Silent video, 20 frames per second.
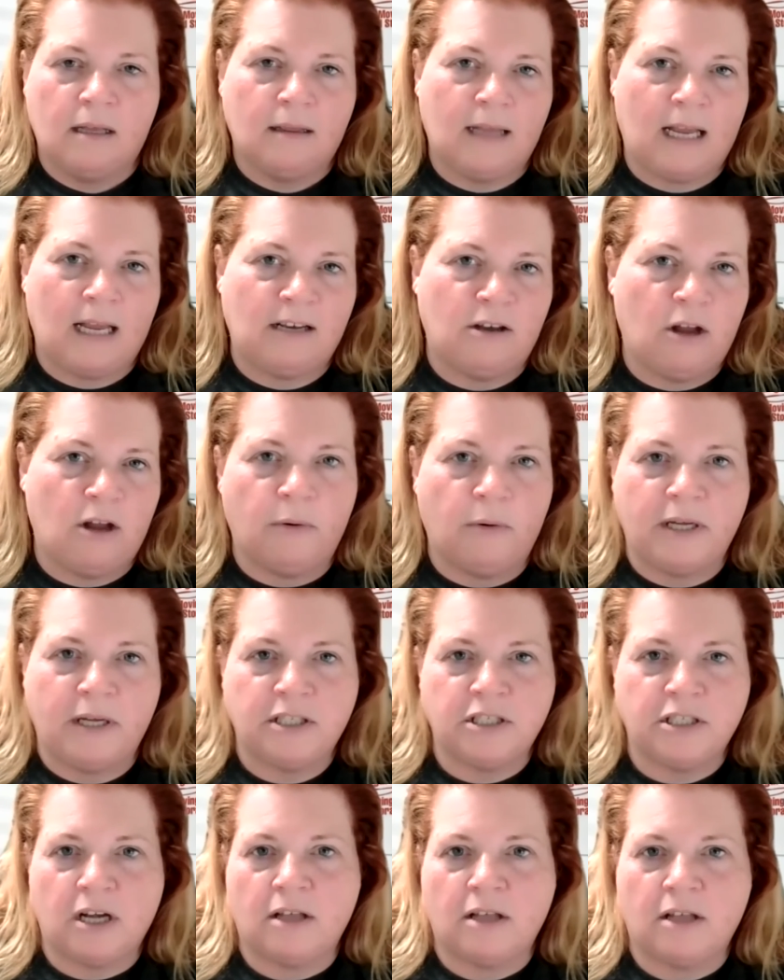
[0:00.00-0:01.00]
They know
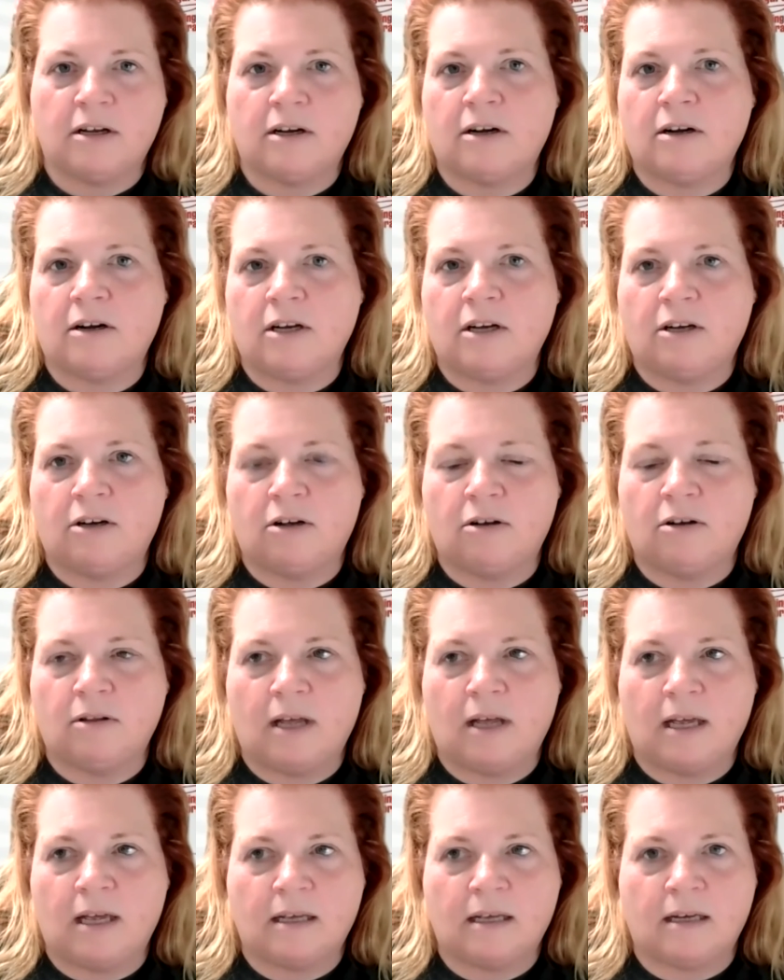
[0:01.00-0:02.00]
each other,
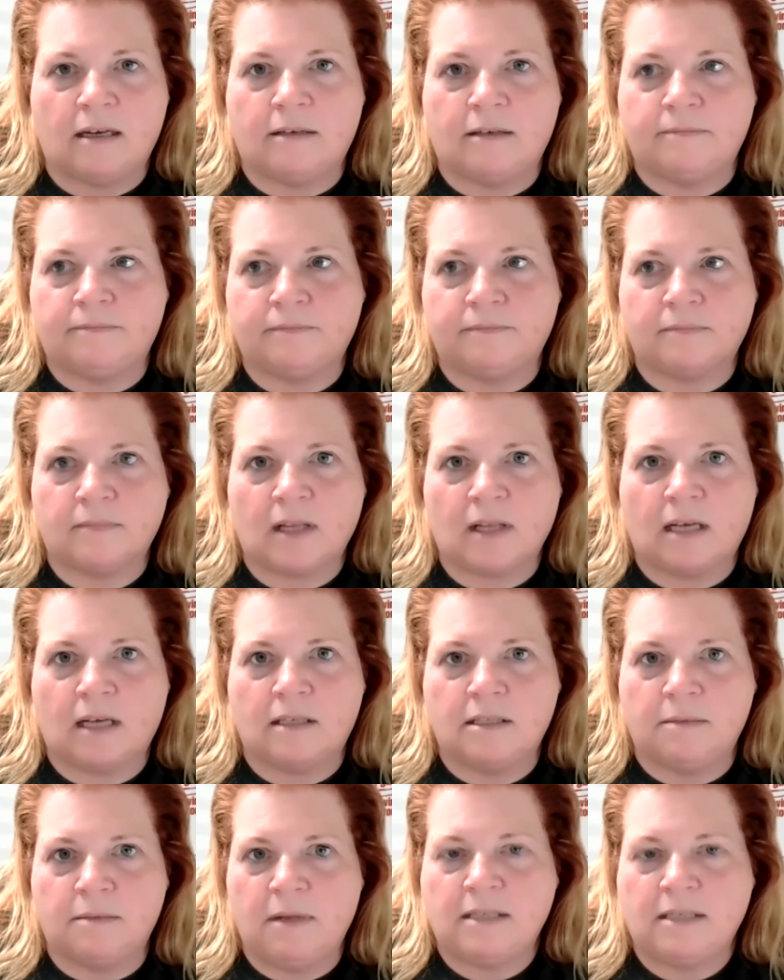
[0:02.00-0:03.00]
like
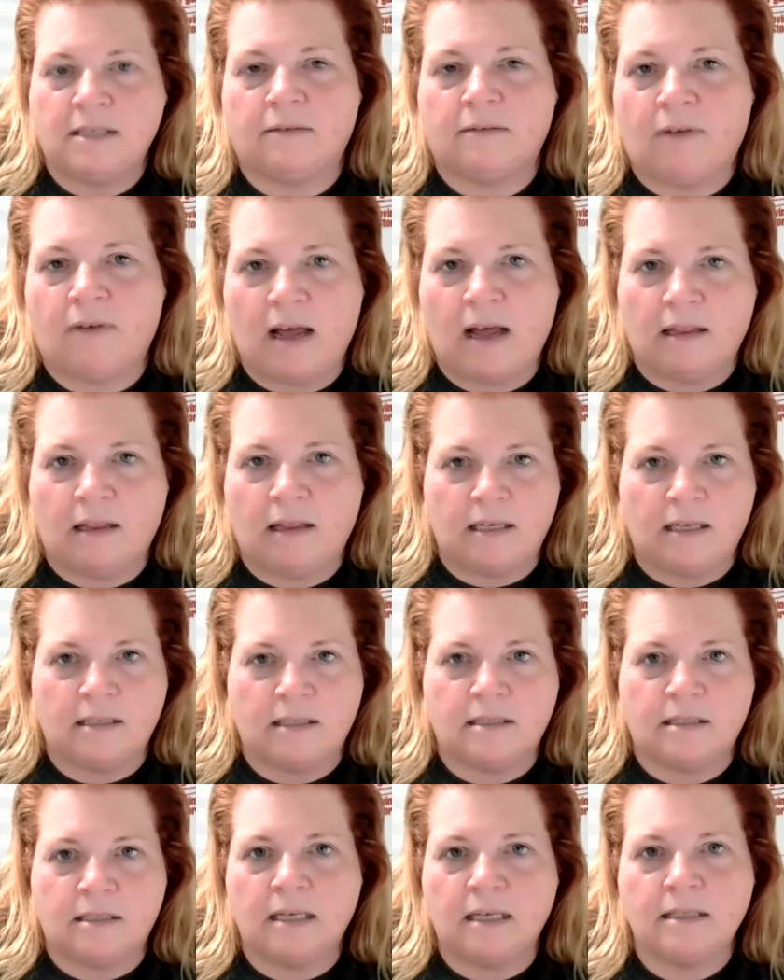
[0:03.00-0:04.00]
domestic
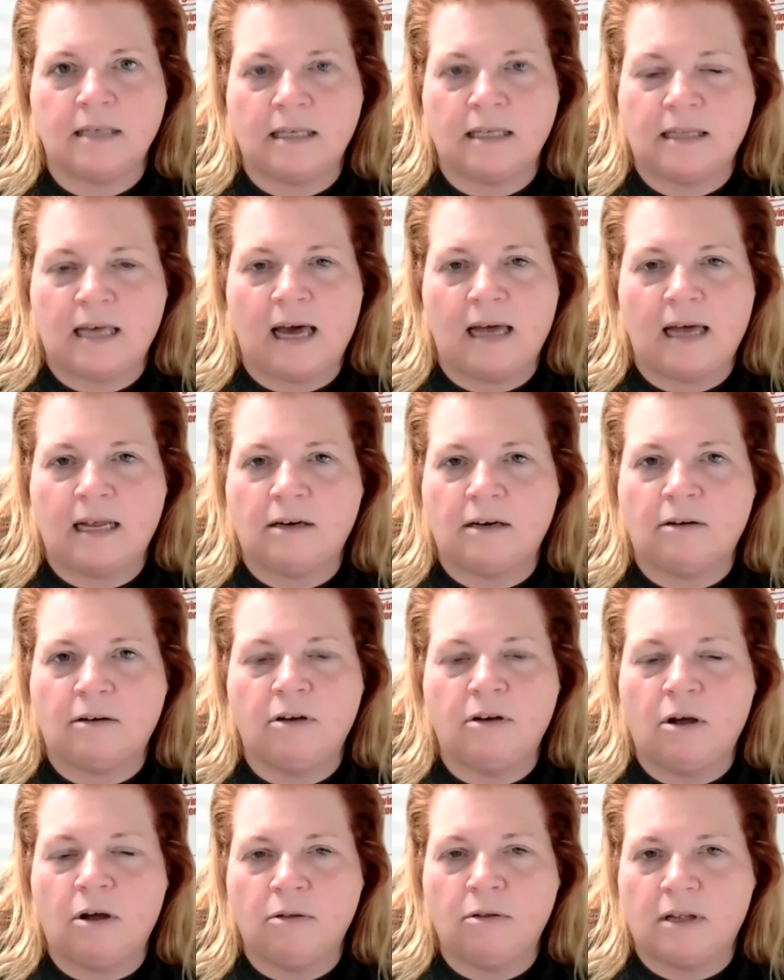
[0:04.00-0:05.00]
violence, things like that. I don't
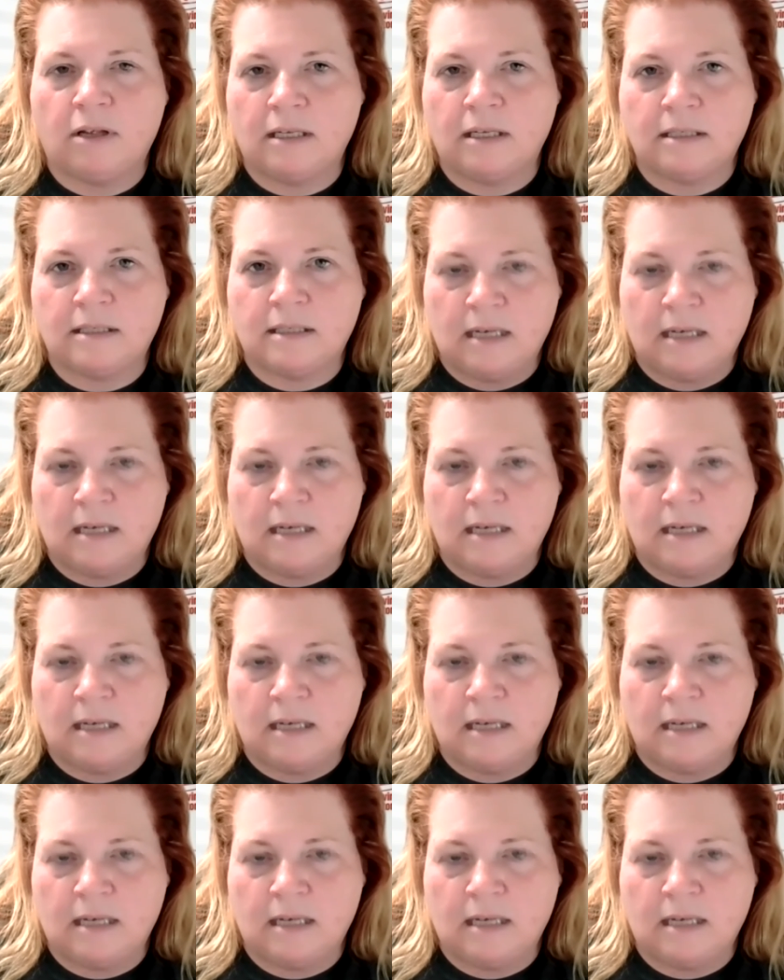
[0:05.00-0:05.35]
know that